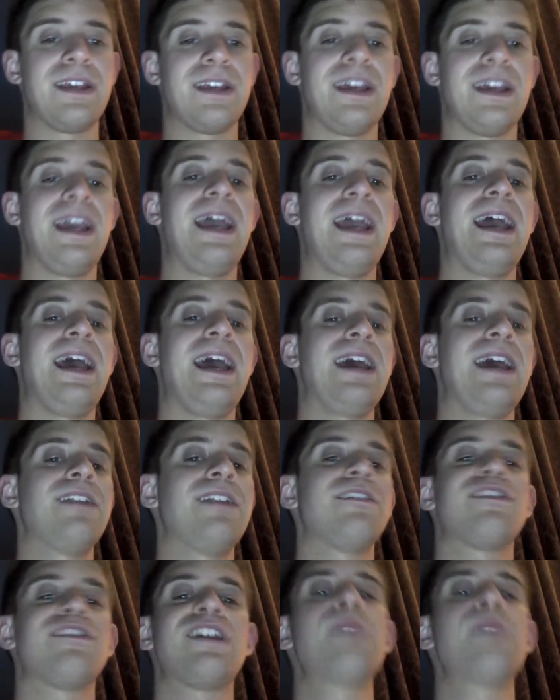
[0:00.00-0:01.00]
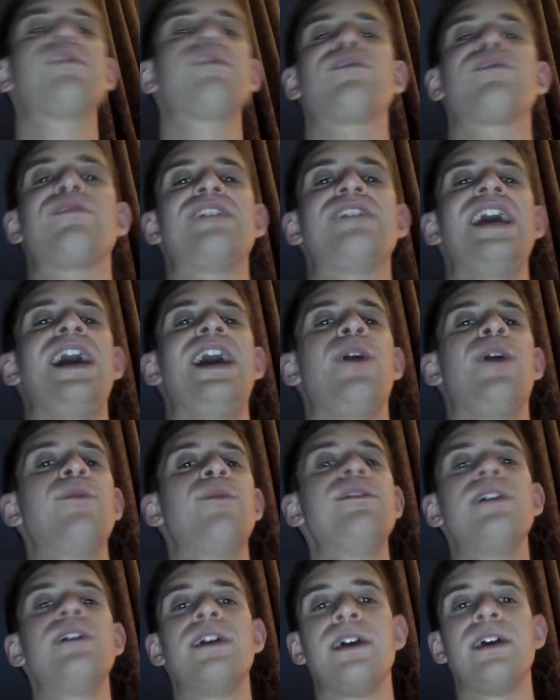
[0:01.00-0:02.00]
And Sheamus was
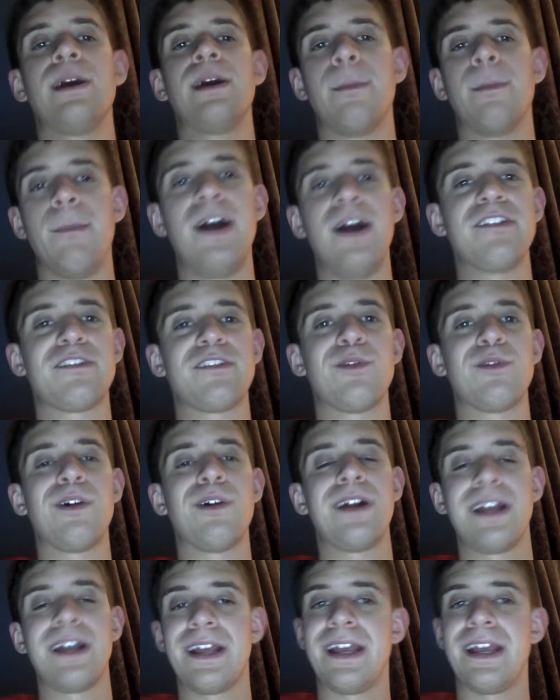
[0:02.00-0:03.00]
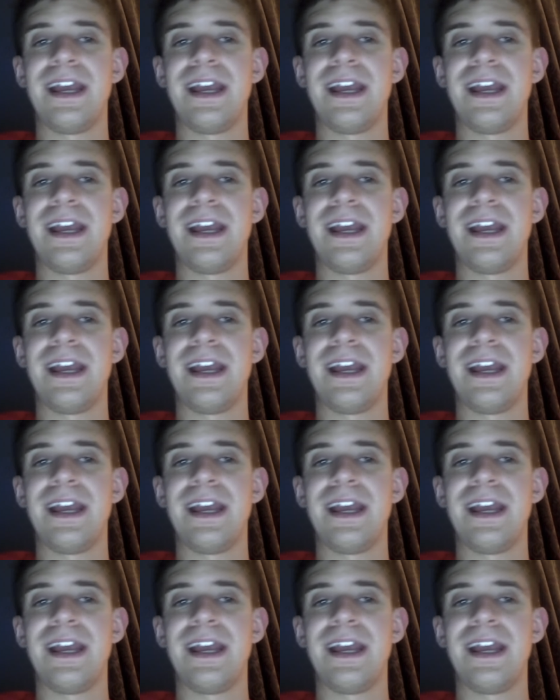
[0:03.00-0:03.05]
down. Mansoor